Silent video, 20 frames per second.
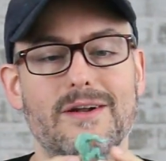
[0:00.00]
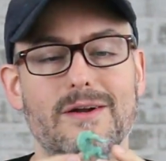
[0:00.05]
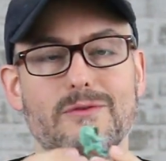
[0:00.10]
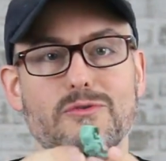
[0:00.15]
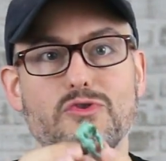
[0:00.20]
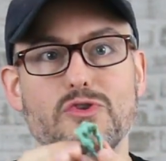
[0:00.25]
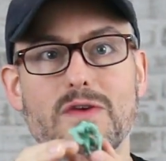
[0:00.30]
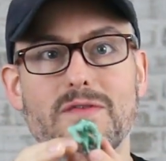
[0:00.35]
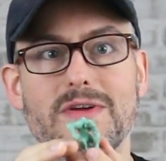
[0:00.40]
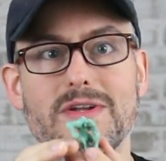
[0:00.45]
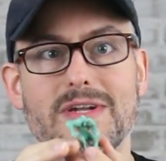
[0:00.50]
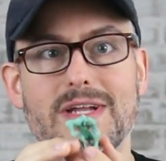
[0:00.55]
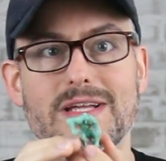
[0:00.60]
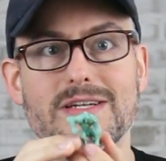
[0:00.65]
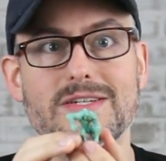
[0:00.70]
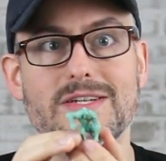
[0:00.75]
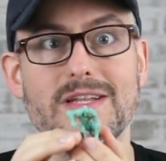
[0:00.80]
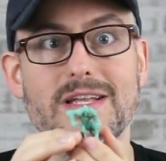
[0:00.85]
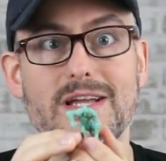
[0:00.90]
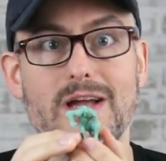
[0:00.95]
driven
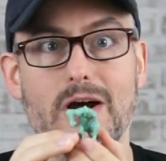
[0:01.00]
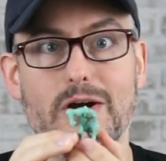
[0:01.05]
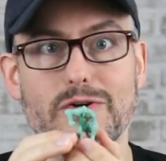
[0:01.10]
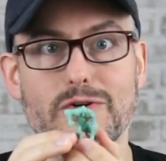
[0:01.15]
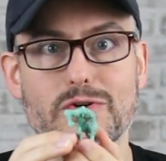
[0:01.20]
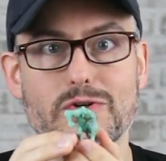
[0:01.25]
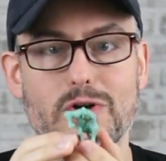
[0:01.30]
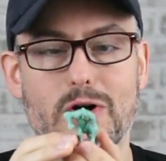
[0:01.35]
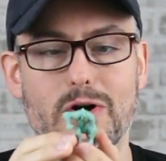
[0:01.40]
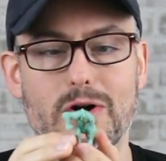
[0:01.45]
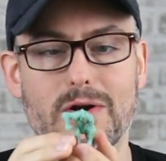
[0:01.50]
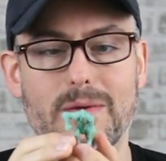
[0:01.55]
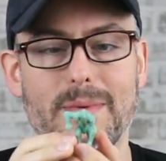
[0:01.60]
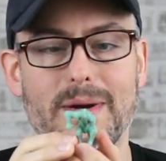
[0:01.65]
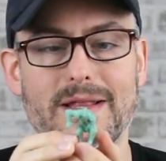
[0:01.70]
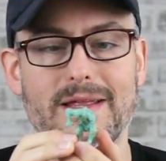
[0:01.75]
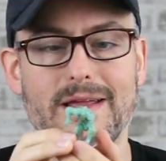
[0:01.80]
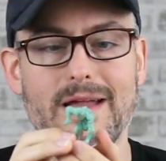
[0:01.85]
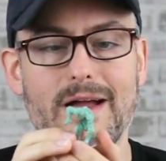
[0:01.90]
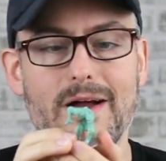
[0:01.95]
into the Underdark
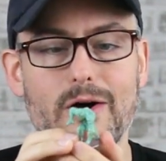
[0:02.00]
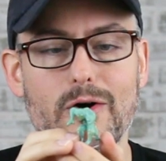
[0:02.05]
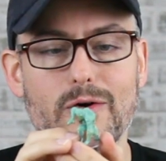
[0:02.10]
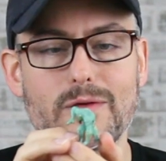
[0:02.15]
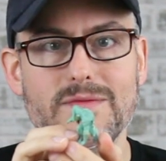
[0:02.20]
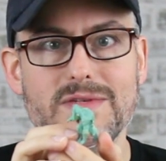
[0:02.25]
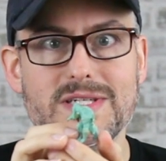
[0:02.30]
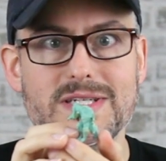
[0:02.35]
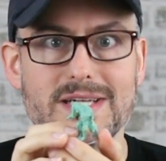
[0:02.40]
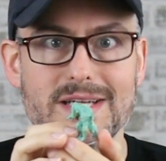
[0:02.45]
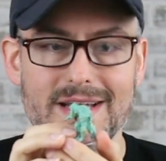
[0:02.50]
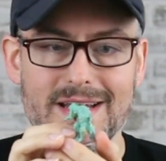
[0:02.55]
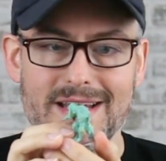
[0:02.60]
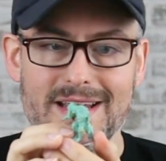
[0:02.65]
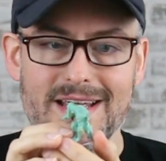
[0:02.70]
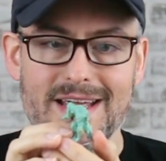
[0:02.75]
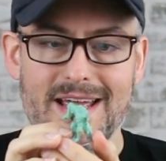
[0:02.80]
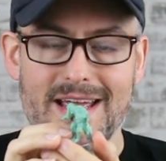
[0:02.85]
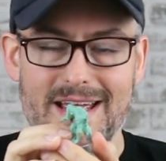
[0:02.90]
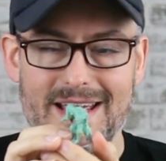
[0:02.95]
by the elves.
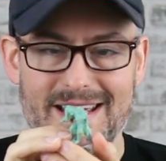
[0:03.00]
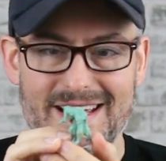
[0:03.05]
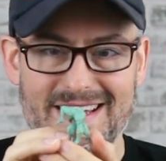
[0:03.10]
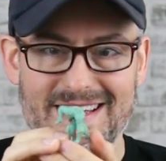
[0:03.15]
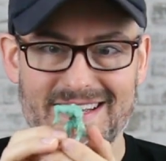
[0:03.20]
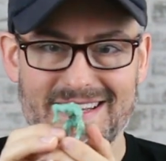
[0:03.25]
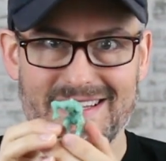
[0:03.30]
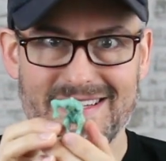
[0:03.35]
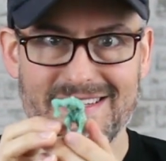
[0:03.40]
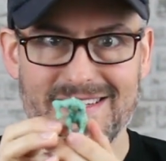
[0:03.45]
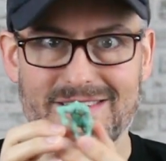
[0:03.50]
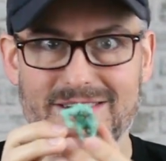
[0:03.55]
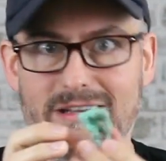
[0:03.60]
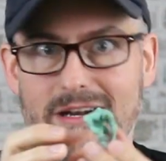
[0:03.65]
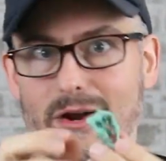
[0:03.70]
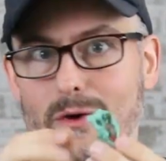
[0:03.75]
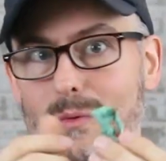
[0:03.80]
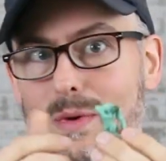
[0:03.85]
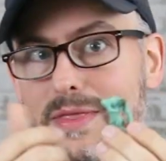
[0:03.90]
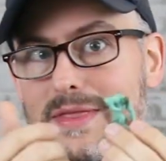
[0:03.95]
And
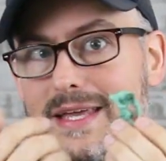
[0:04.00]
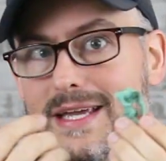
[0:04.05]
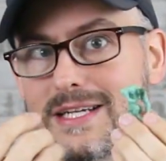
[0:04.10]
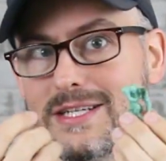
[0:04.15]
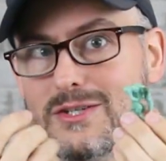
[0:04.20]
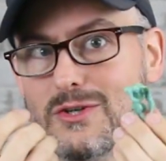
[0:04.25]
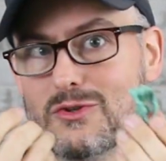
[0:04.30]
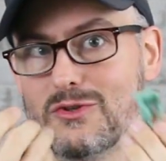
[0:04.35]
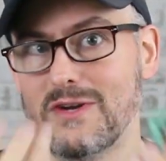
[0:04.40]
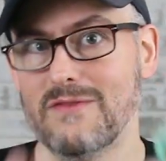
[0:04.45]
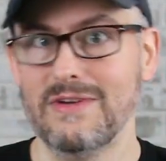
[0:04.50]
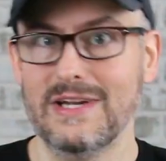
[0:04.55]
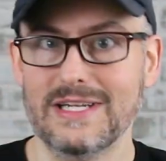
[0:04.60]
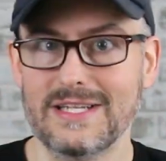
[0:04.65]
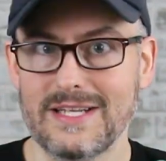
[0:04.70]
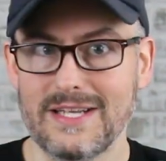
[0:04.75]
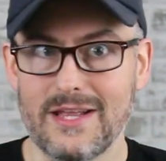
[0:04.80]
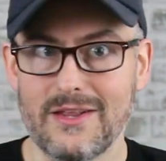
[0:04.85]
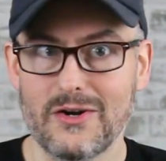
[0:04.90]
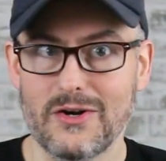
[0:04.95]
when things are driven
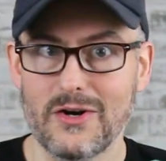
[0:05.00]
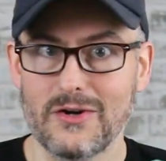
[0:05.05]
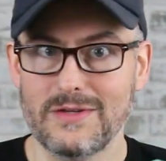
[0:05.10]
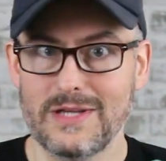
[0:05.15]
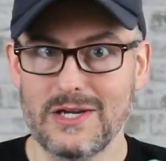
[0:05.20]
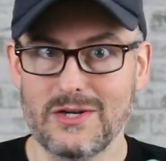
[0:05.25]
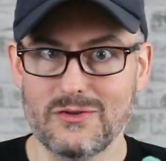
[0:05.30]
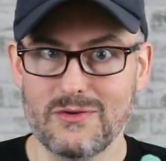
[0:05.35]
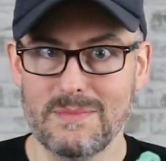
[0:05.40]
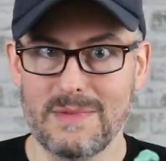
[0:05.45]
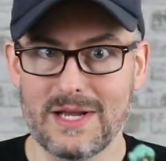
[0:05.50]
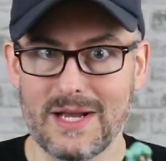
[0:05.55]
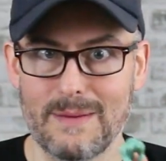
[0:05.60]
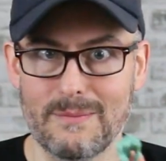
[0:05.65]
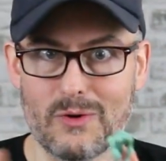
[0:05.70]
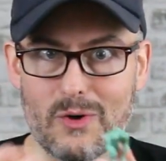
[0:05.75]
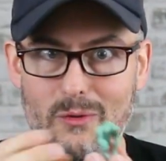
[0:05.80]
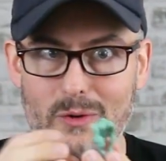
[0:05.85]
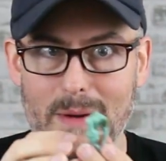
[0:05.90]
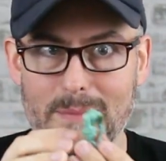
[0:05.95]
into the Underdark, they usually
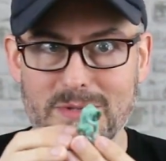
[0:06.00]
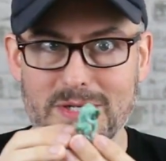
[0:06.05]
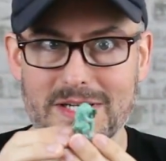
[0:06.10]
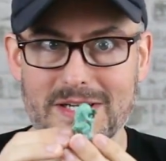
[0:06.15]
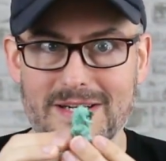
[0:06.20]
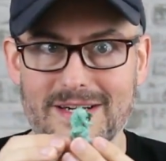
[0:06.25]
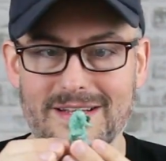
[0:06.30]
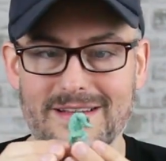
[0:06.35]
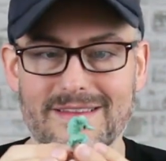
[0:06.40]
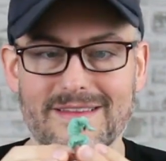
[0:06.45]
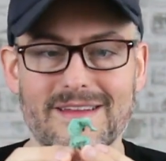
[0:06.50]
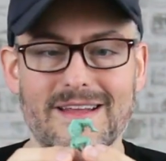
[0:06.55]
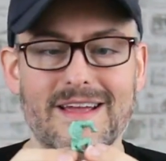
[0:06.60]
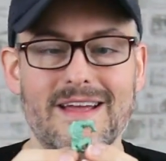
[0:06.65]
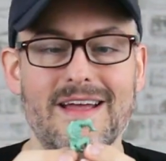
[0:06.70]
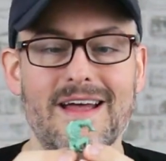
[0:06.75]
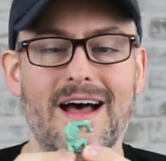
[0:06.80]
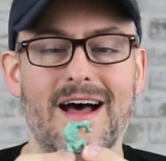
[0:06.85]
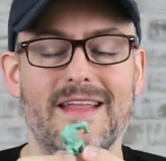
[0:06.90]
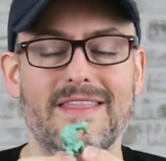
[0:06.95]
become corrupted, and
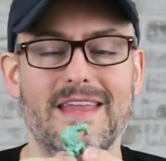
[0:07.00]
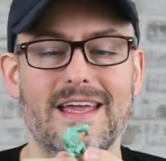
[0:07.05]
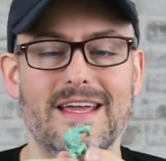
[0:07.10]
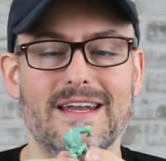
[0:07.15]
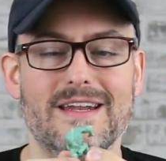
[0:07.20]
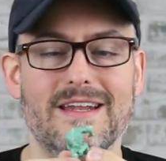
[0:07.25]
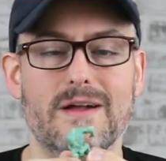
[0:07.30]
they ended